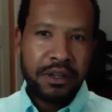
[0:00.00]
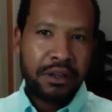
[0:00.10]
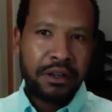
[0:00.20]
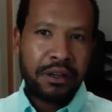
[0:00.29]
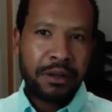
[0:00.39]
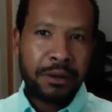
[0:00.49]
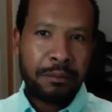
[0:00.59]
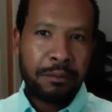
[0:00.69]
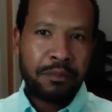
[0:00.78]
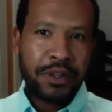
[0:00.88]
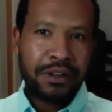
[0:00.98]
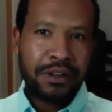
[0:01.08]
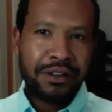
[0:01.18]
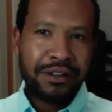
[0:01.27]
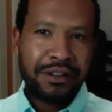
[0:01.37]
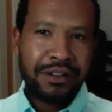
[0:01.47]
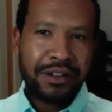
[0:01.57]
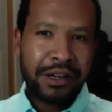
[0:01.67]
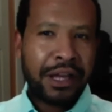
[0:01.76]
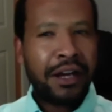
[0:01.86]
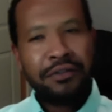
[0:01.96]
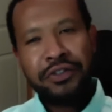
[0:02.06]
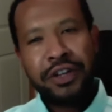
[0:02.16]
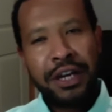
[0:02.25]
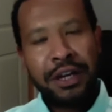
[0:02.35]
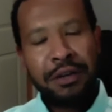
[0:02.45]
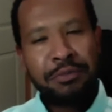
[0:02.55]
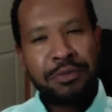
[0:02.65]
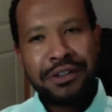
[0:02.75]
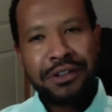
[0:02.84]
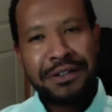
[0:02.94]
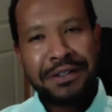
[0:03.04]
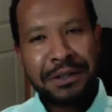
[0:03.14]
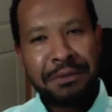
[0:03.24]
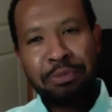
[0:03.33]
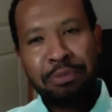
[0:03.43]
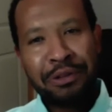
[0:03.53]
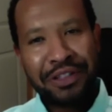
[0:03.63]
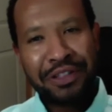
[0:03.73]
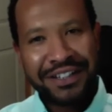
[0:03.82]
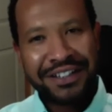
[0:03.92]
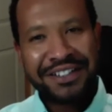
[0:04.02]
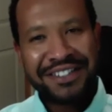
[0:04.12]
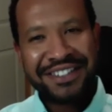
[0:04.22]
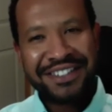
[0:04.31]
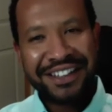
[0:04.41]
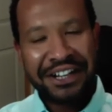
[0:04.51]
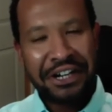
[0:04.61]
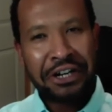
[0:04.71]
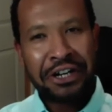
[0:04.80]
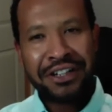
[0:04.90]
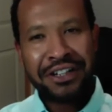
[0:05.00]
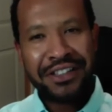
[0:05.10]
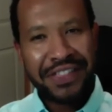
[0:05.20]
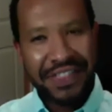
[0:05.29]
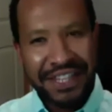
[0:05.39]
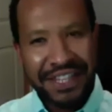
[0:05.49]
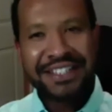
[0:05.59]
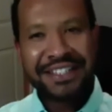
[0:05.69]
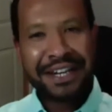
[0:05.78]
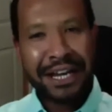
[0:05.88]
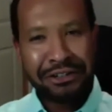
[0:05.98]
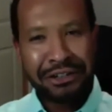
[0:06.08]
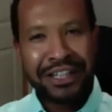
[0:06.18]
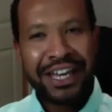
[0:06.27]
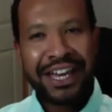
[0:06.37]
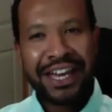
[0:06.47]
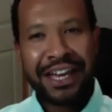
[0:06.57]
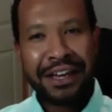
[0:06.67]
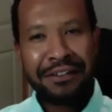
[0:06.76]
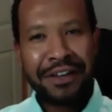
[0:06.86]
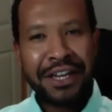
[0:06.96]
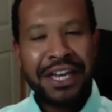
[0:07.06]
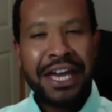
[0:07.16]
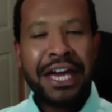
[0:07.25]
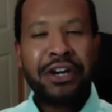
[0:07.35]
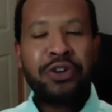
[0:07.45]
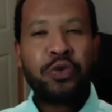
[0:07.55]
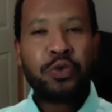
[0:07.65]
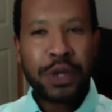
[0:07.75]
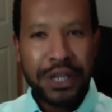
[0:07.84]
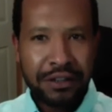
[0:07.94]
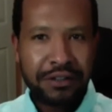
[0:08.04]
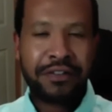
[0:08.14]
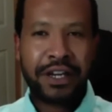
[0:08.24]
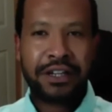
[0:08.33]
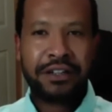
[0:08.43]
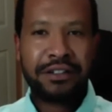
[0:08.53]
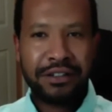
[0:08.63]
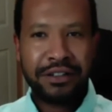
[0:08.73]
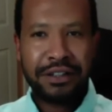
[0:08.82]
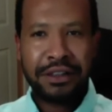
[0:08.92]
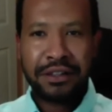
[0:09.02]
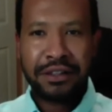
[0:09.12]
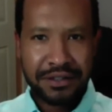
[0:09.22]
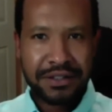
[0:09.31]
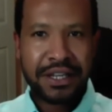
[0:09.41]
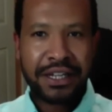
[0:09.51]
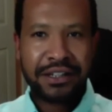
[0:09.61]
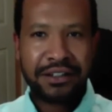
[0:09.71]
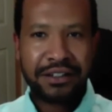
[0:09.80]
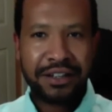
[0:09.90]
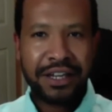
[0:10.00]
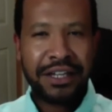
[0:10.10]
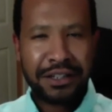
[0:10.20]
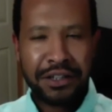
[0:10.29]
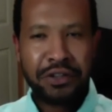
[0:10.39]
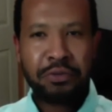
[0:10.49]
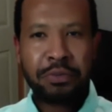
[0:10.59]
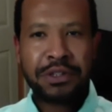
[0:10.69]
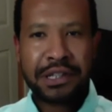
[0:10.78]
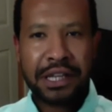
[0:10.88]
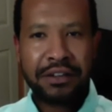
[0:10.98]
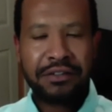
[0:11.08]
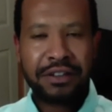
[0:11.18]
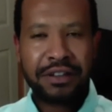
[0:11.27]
A lot of times, simple things are the things that actually have a great effect in the society and in a human's life.